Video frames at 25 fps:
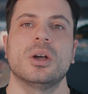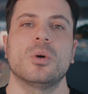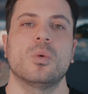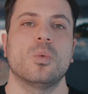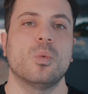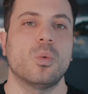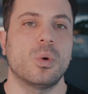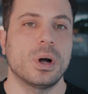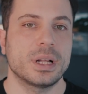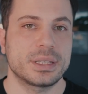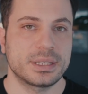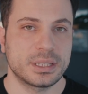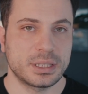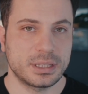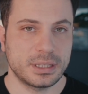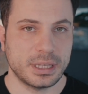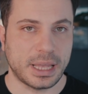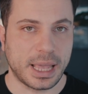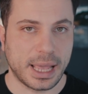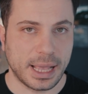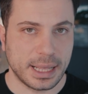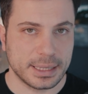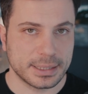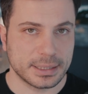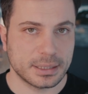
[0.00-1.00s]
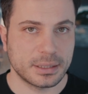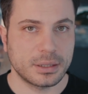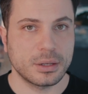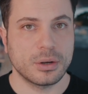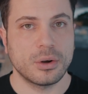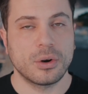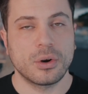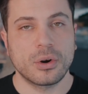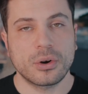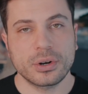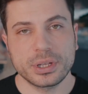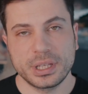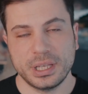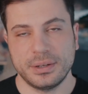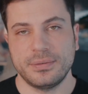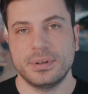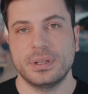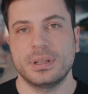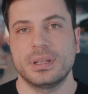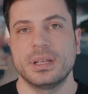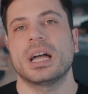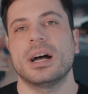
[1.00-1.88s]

what's asked or given,